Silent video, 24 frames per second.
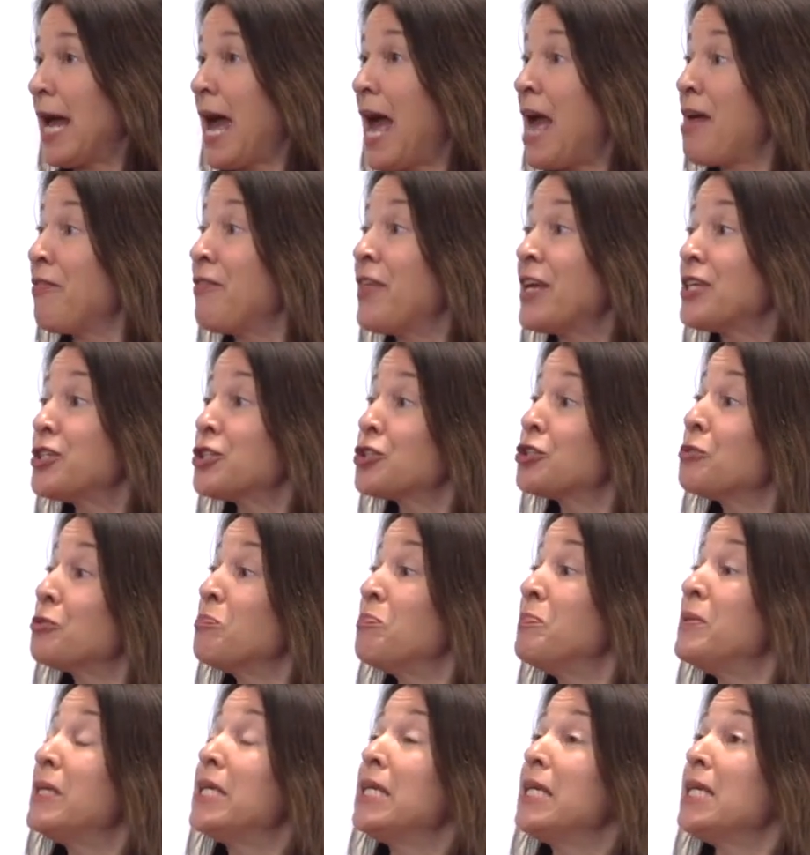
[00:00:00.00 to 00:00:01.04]
And they
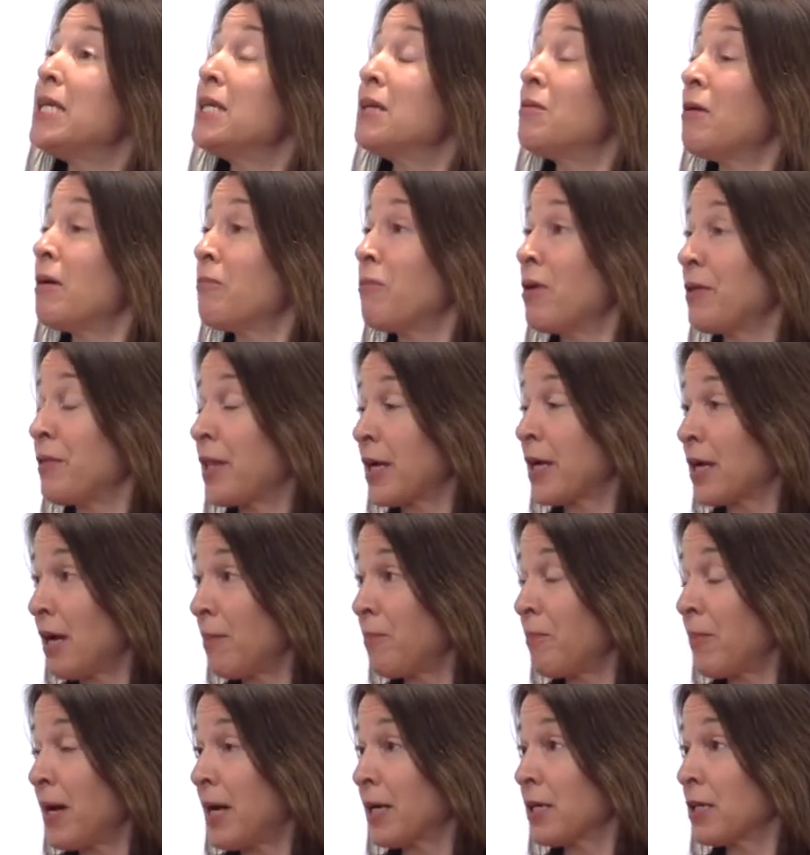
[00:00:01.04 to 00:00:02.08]
should be, when they
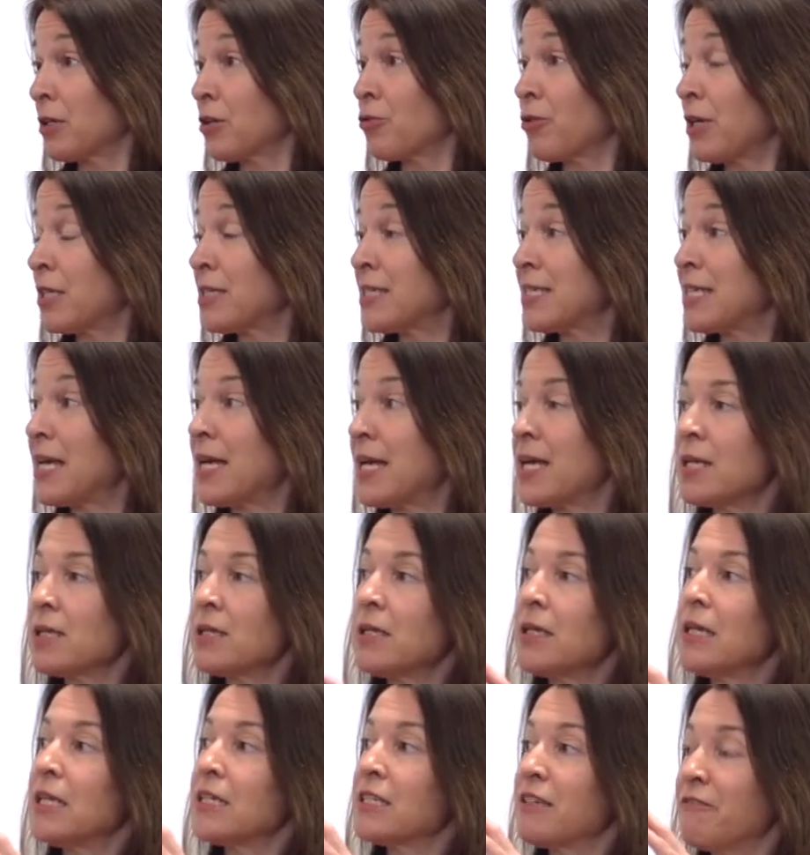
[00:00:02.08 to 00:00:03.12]
come back in grade
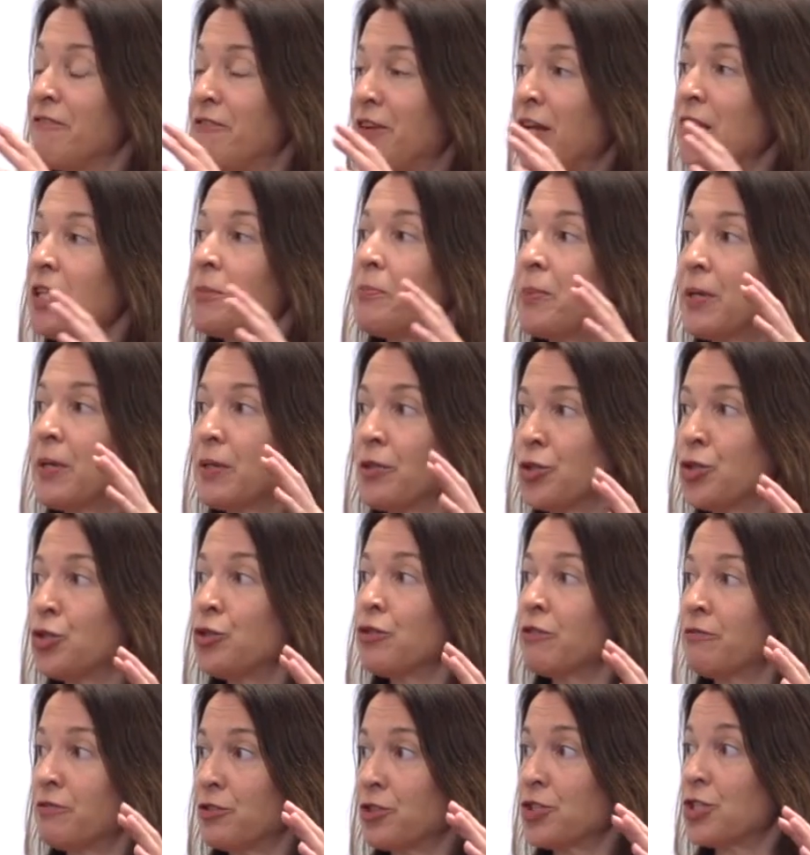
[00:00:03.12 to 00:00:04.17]
10, developing their
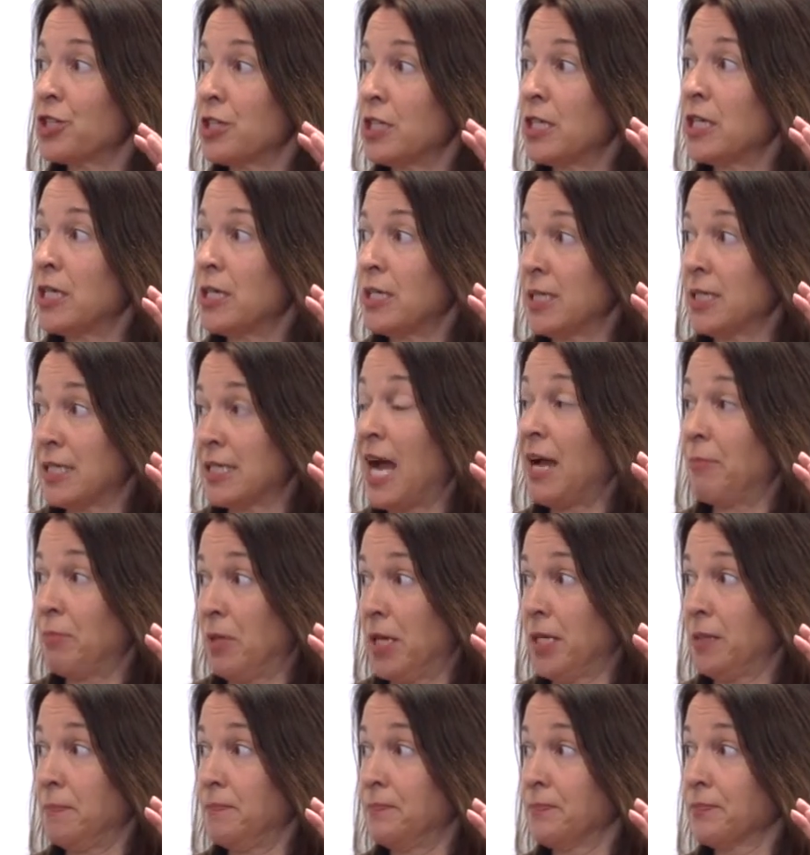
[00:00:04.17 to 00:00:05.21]
university
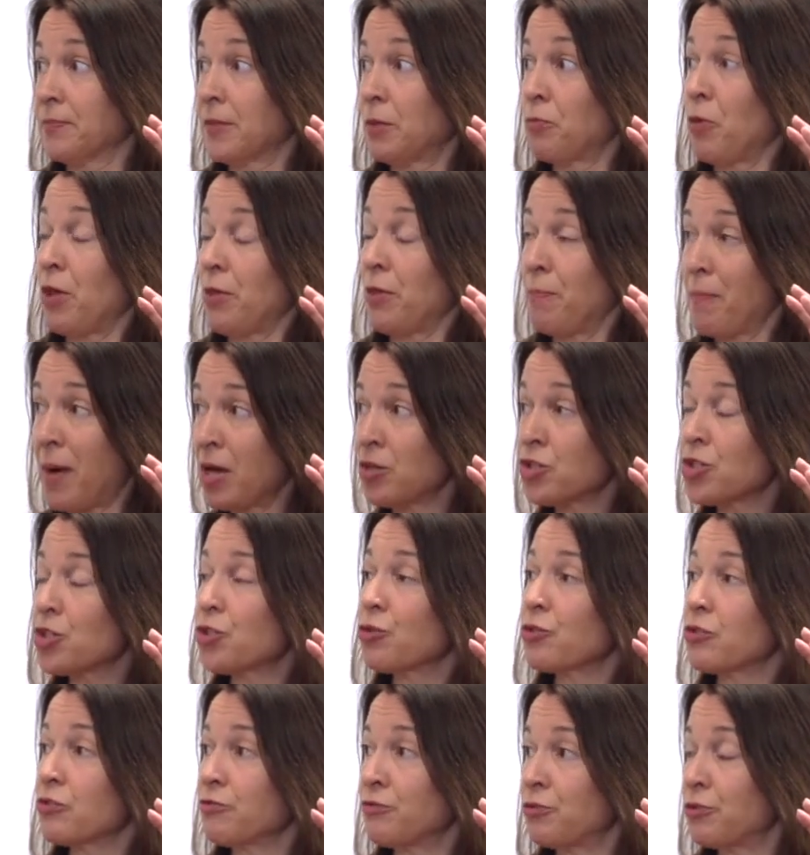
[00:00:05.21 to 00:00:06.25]
timeline with
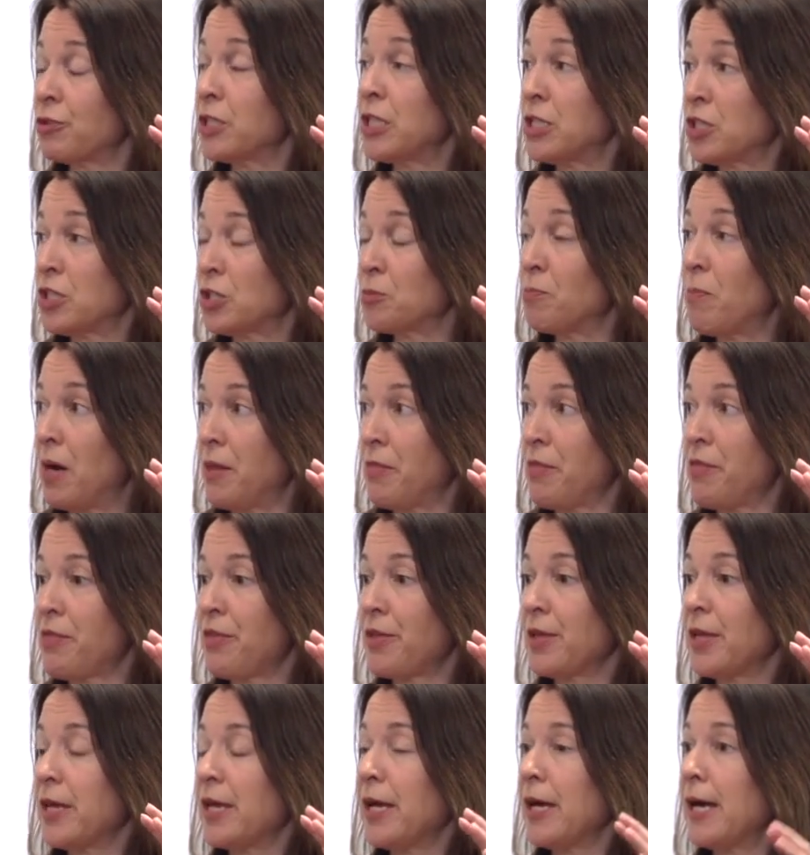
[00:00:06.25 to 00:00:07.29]
milestones for each month.
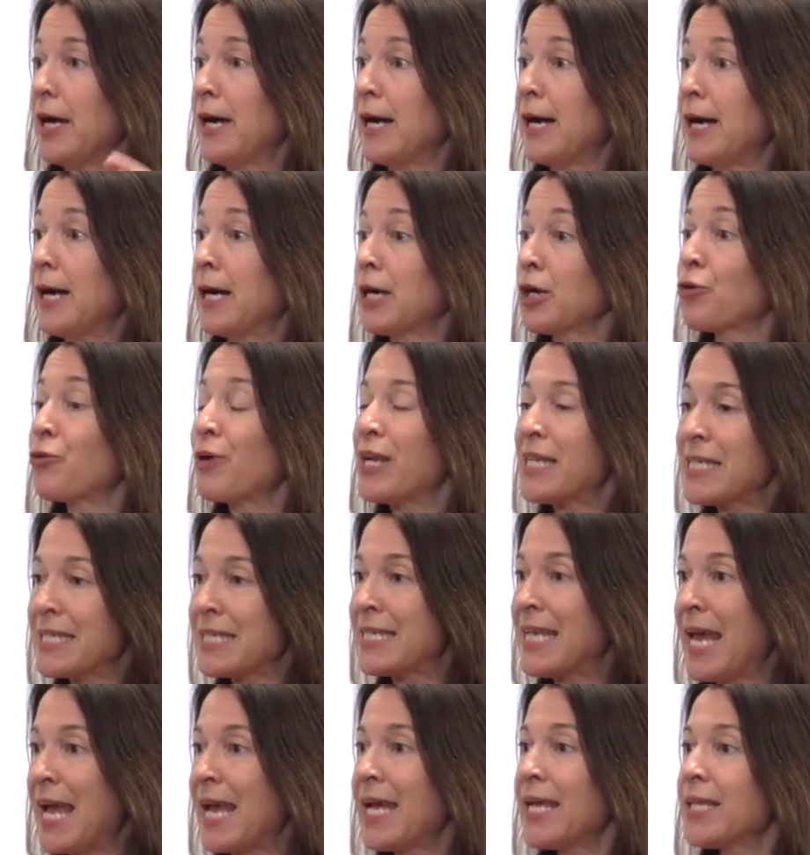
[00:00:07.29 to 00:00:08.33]
Grade
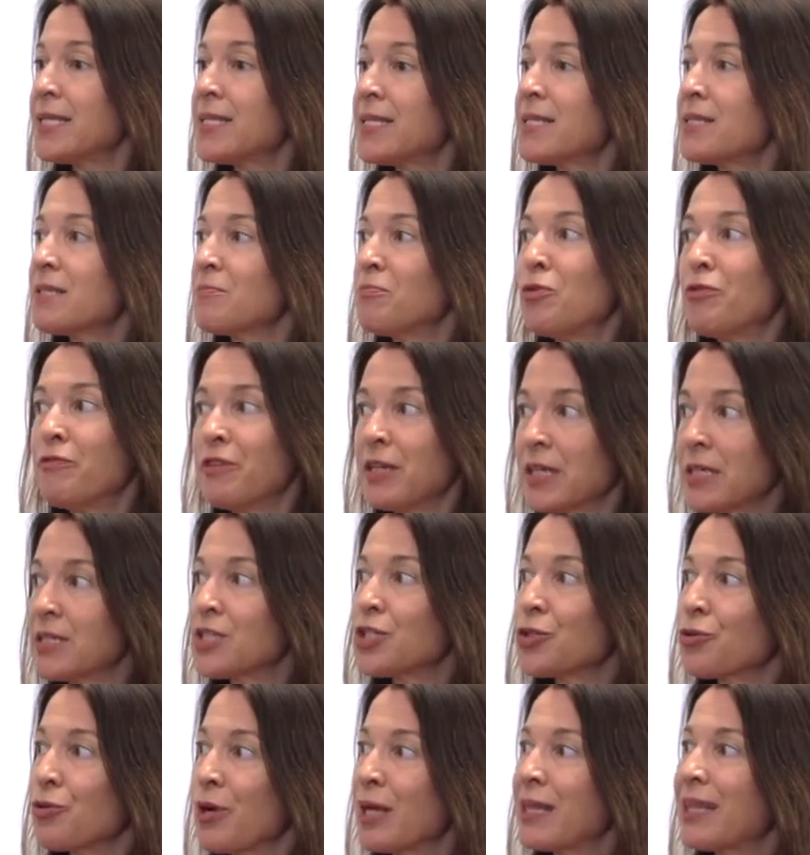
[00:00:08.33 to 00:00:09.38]
10, moving
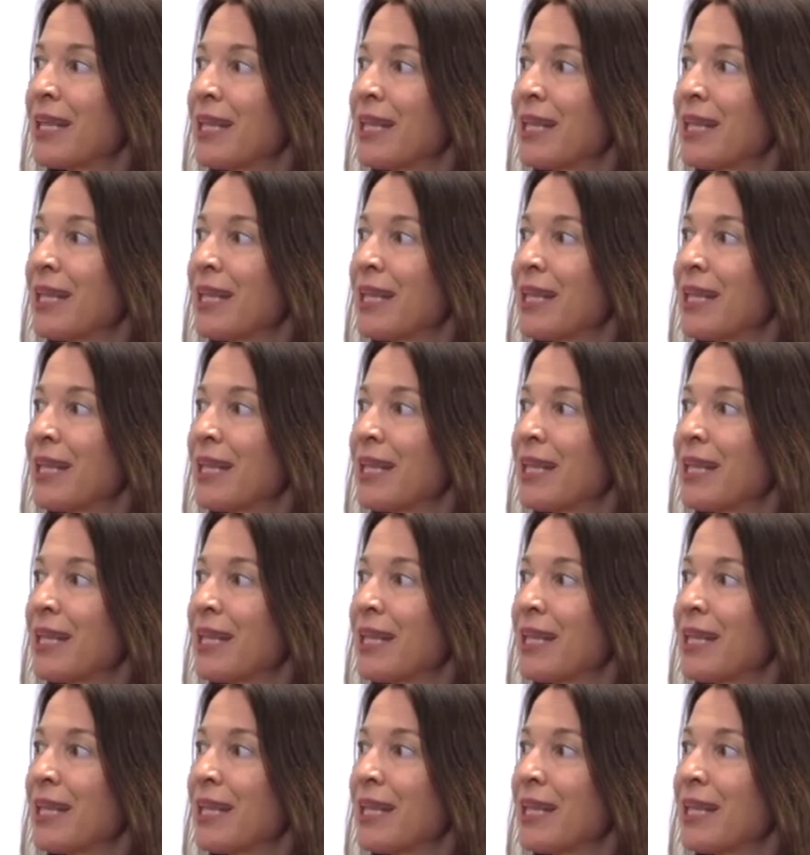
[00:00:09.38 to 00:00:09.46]
into grade